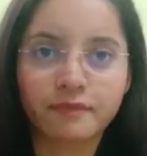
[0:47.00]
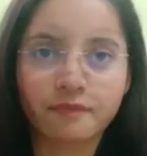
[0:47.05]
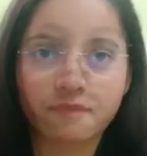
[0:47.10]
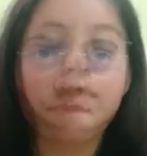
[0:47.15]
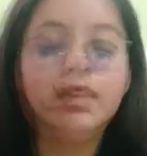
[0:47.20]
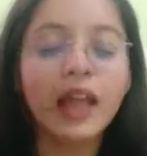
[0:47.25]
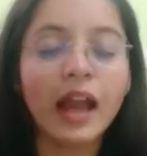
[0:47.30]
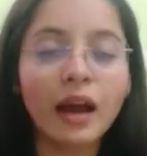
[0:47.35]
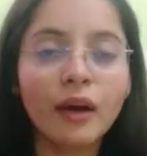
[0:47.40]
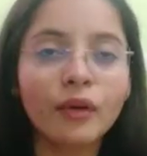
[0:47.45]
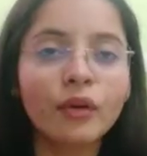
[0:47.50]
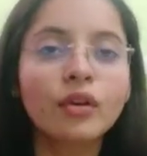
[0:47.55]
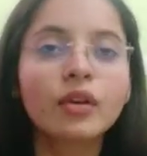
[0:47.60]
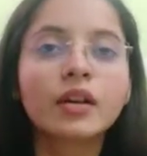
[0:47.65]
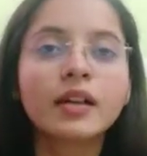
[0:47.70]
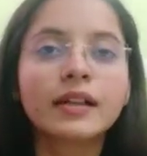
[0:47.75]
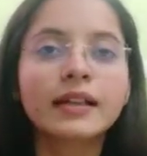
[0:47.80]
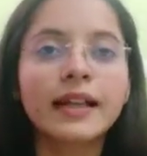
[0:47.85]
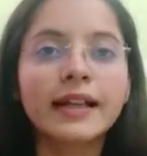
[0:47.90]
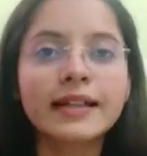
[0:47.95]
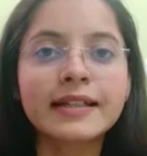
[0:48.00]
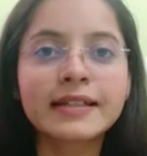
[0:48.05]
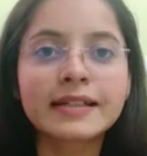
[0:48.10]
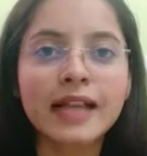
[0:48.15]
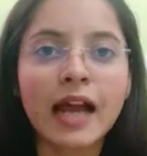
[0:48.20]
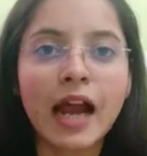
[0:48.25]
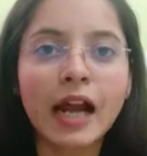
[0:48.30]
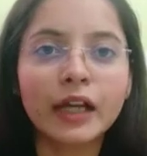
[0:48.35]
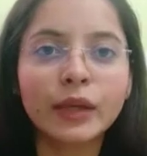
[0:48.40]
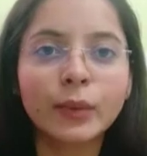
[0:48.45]
Now, let's
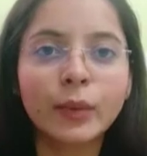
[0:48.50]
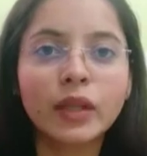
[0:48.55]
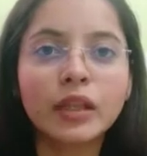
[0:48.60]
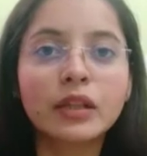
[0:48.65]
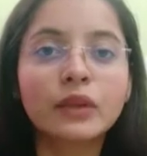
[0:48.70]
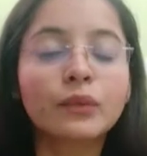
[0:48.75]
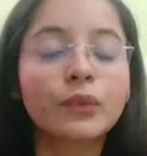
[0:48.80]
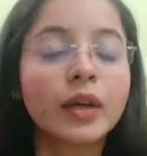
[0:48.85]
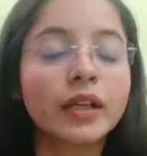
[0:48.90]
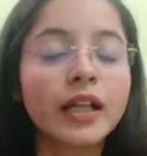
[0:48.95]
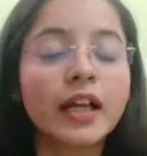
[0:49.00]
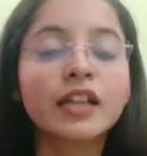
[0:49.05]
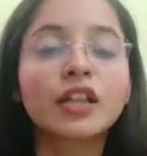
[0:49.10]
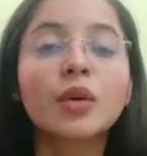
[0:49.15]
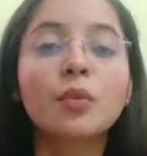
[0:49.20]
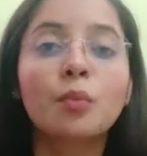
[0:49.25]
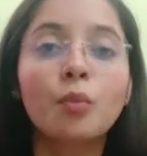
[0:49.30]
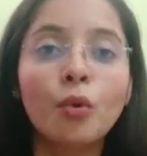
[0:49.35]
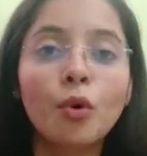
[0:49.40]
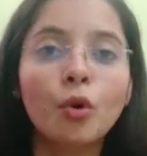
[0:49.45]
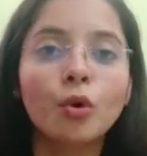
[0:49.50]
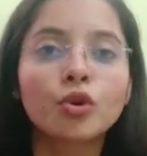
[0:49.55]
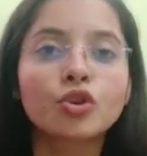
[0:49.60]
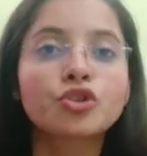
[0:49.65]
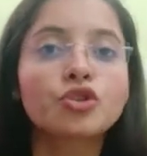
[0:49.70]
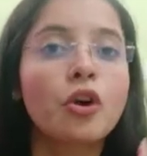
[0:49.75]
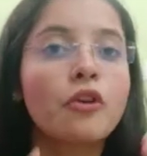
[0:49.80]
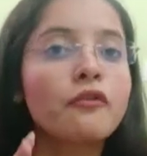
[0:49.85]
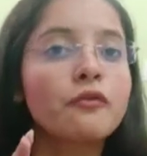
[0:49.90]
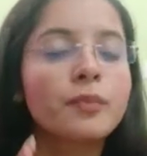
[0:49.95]
start with what are the
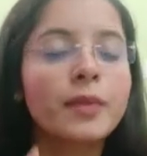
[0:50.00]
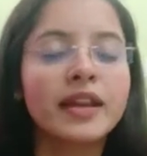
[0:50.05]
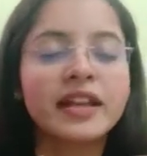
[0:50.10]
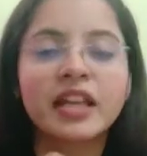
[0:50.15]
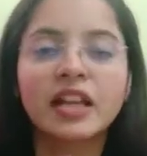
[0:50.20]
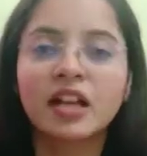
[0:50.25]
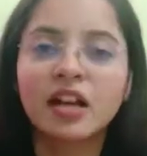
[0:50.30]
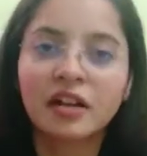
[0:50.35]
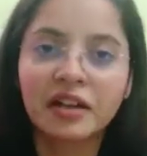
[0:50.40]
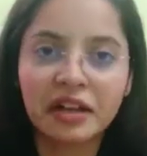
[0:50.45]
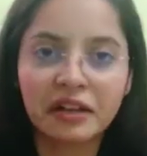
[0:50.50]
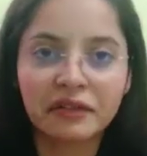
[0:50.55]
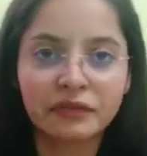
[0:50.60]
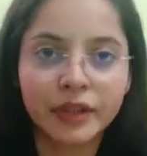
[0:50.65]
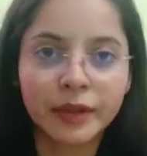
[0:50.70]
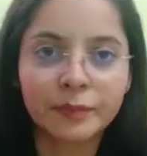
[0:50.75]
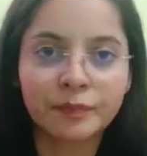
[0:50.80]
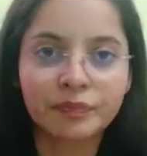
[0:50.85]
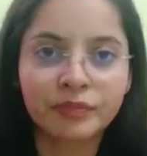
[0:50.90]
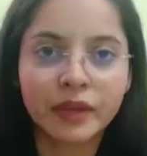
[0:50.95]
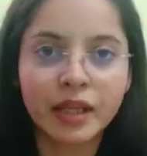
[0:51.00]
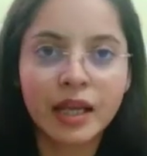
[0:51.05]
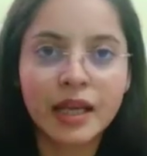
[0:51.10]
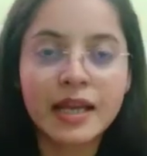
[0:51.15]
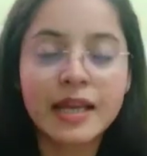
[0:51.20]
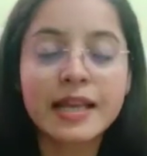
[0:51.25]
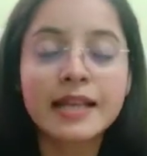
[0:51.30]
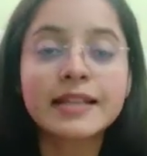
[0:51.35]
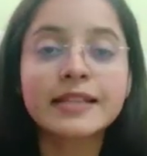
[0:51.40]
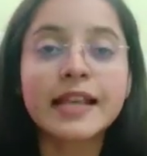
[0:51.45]
modes of making a gift.
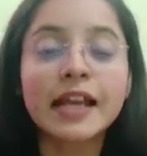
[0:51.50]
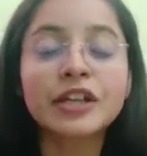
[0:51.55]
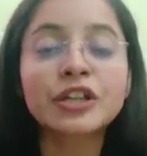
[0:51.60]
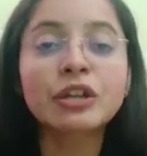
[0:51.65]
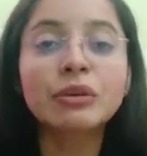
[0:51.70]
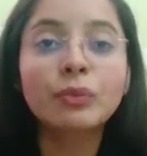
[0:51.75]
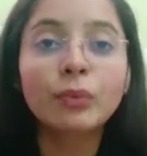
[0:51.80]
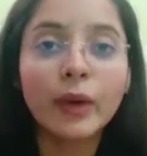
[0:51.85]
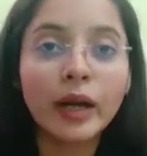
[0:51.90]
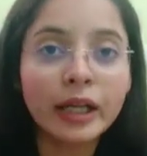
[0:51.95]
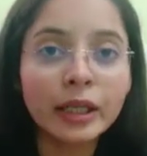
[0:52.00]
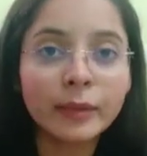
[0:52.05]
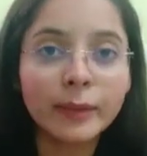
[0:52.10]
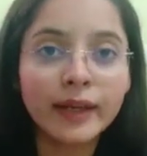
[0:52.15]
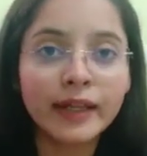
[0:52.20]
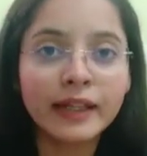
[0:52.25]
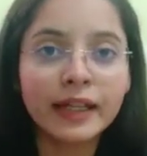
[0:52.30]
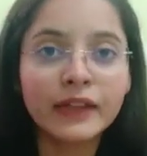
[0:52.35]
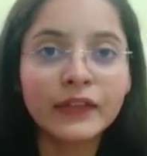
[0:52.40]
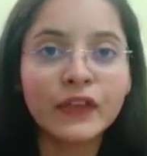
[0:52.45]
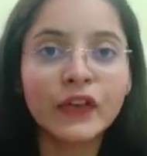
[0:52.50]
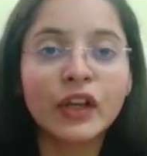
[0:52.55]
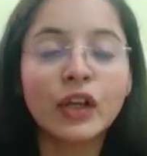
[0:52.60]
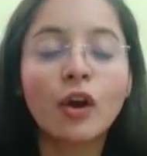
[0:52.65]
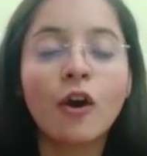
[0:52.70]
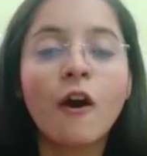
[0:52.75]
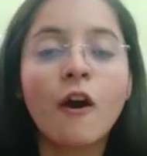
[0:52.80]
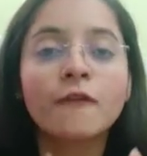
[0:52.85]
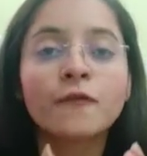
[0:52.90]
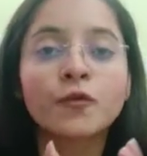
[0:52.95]
Section 123
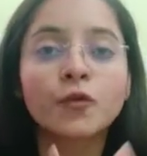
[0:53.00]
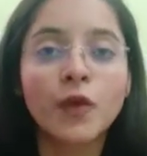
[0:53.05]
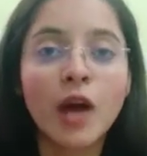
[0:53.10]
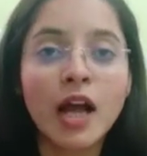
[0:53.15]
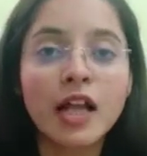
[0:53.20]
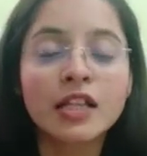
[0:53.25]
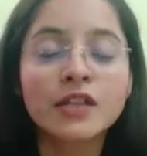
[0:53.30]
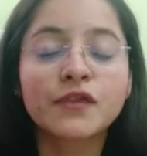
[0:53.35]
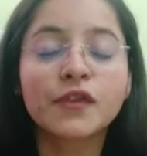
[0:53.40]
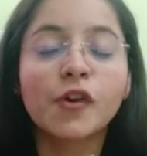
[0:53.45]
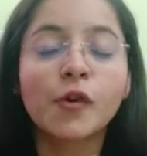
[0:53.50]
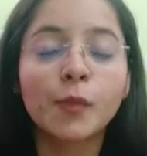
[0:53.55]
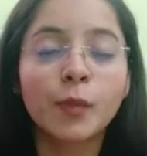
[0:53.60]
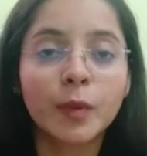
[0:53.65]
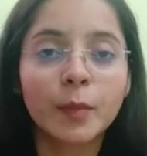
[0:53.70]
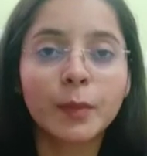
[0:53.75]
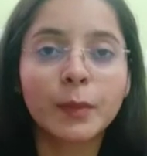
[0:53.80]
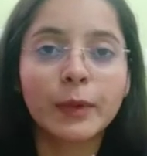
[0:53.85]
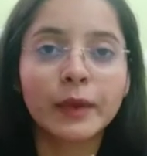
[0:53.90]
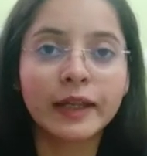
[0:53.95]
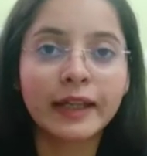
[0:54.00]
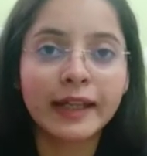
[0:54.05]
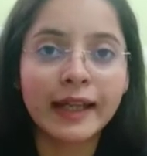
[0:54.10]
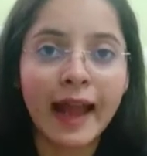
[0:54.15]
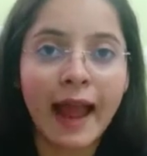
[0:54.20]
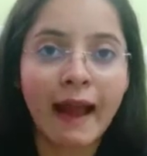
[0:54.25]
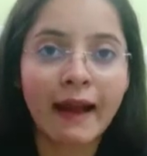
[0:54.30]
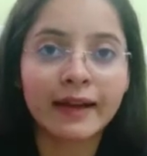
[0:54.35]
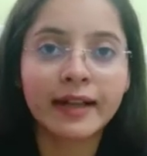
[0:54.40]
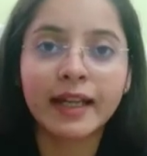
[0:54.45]
of Transfer of Property
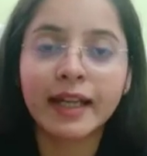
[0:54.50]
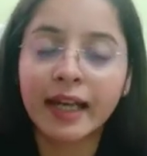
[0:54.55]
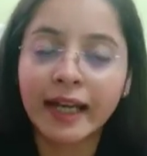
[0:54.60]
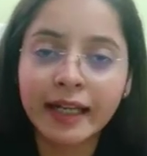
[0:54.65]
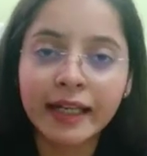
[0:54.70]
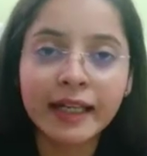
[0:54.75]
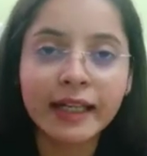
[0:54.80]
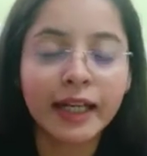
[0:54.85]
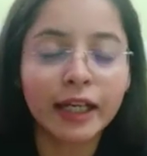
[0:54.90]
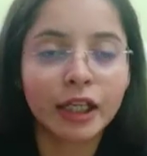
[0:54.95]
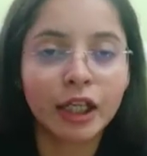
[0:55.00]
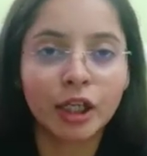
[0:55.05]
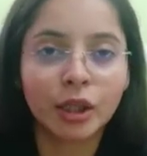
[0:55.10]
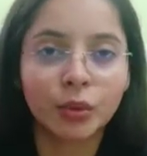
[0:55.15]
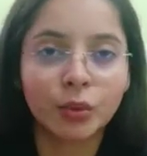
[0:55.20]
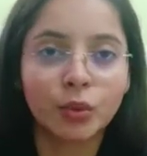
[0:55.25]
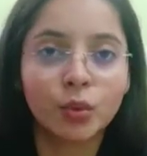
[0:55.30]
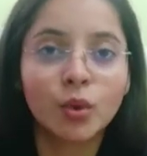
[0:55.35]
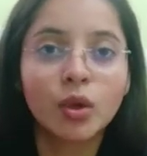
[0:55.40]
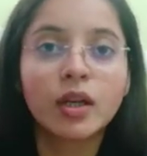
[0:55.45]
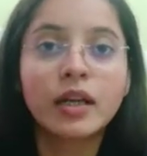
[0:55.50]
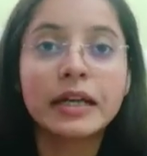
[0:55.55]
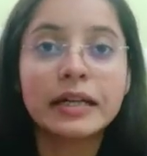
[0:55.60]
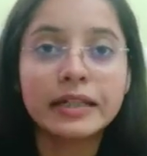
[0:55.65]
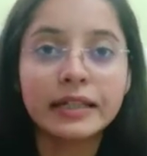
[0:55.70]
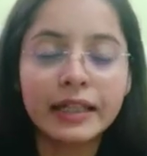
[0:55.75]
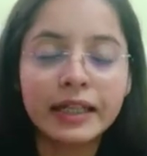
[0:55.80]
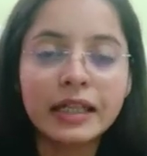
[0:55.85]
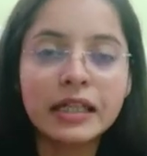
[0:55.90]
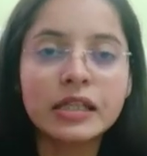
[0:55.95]
Act 1882
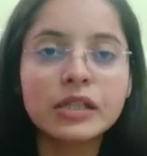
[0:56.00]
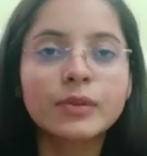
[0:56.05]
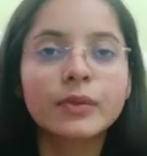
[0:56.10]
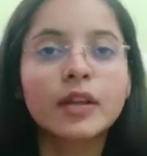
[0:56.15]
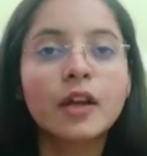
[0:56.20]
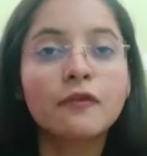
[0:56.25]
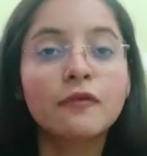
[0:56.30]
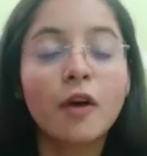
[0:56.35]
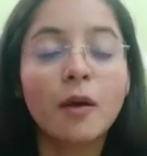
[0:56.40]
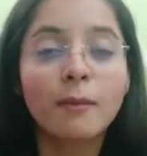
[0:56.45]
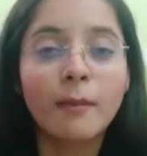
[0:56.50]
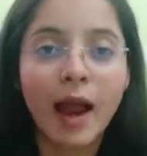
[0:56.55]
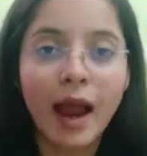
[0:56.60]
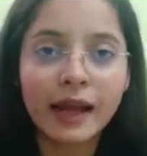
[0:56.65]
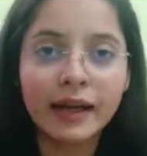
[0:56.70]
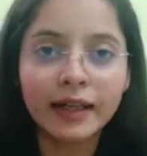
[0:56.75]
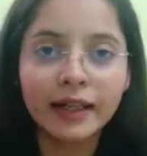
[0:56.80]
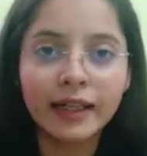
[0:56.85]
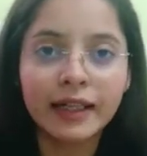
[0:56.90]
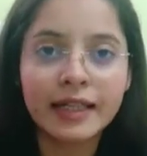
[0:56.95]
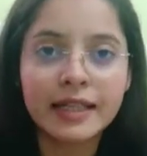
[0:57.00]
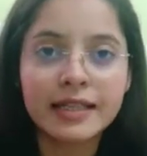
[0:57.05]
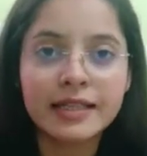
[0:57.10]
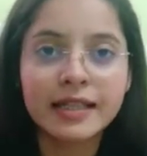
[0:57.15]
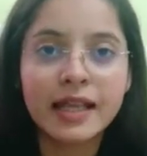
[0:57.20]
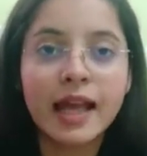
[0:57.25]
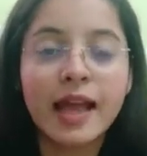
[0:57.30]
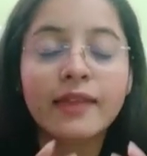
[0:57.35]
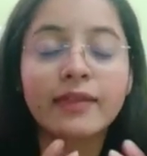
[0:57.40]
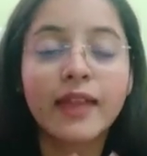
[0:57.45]
deals with the formalities
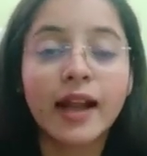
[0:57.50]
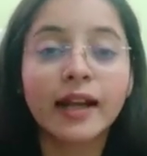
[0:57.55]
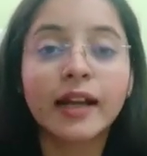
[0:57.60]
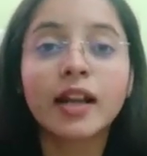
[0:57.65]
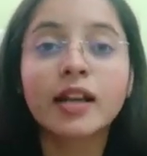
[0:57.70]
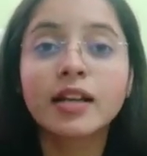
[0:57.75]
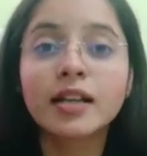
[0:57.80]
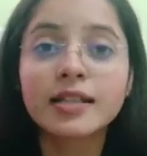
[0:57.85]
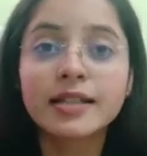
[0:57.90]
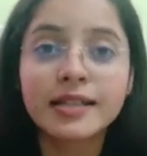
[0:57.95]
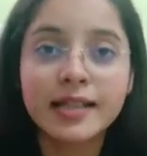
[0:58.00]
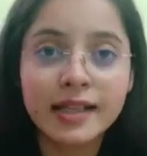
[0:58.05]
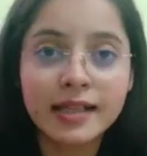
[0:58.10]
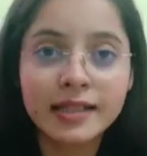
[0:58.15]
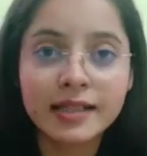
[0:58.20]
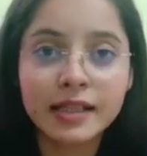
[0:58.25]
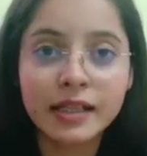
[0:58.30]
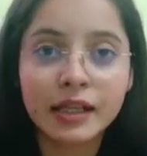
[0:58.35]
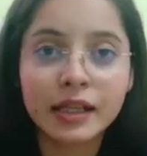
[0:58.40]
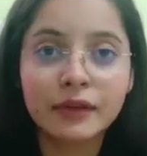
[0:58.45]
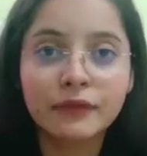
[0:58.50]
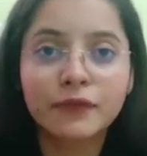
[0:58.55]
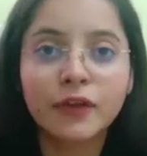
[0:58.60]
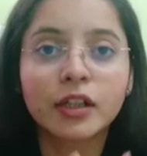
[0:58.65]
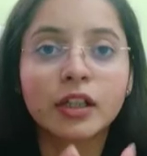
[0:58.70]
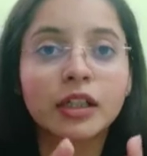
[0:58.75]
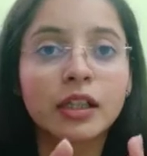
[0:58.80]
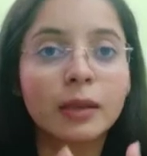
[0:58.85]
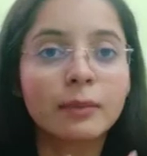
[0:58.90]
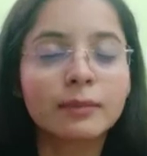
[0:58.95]
that are necessary for
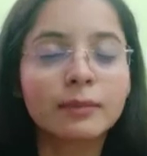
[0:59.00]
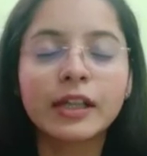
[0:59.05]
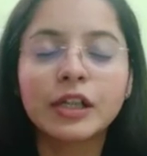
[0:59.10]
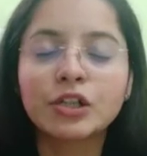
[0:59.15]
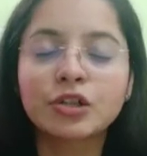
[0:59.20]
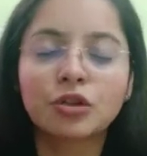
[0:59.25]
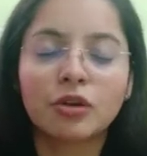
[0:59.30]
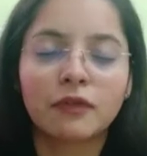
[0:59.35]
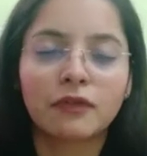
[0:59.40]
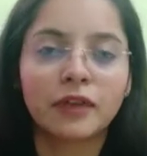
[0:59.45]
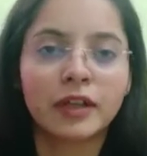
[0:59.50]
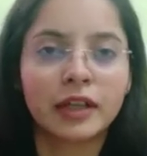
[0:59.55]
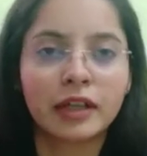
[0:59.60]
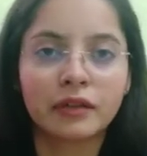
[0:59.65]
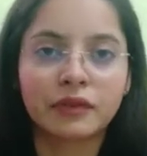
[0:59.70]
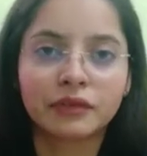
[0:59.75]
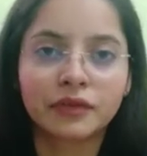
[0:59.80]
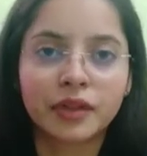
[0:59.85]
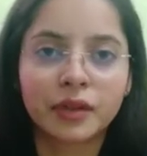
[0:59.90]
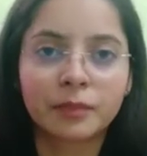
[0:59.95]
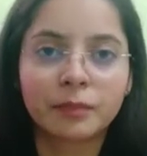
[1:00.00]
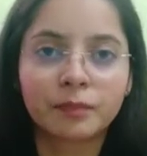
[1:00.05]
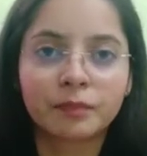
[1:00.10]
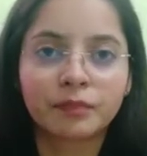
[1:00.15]
the completion of a gift.